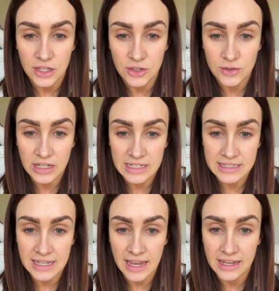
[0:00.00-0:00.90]
You
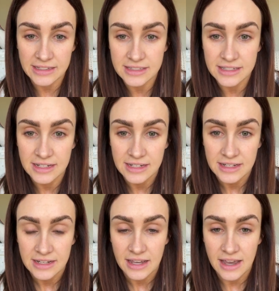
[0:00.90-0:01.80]
can text
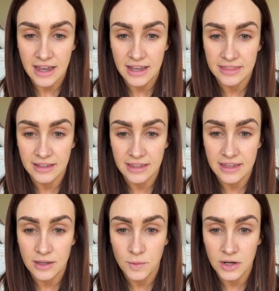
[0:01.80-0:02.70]
uh, the
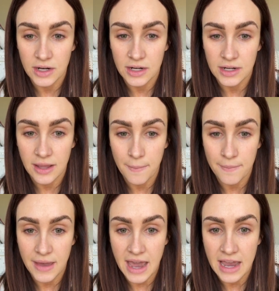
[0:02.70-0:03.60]
keyword
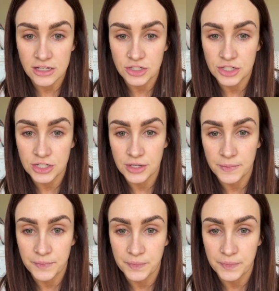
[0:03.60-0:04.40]
match